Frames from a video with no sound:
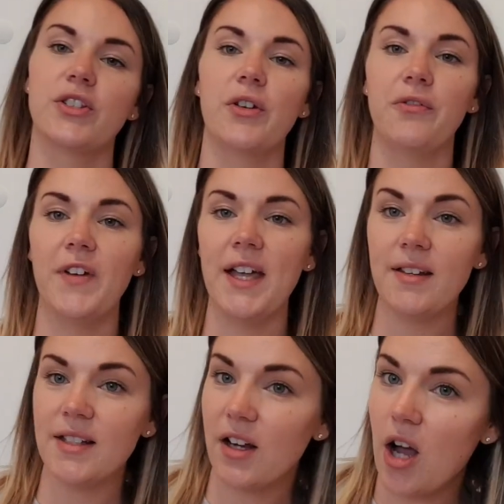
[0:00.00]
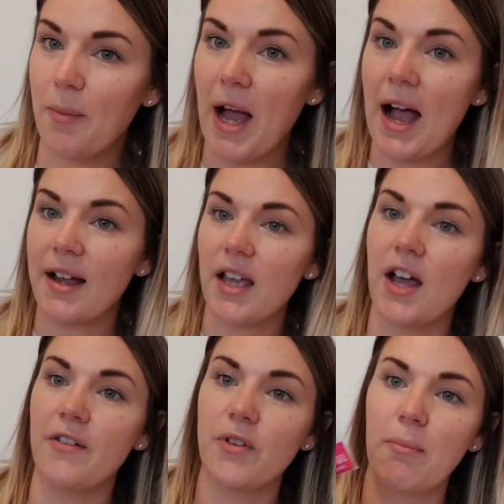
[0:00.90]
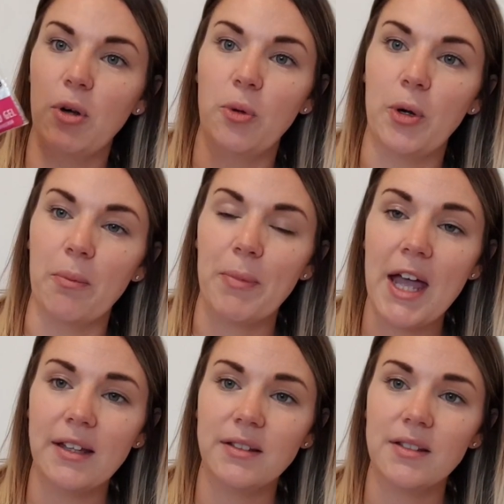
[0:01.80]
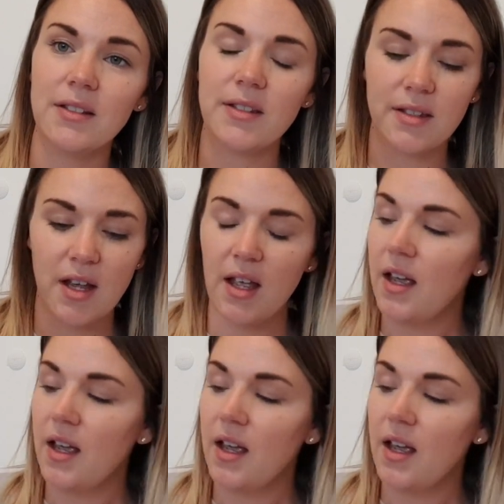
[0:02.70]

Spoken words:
So first I got a pack of ballpoint pens.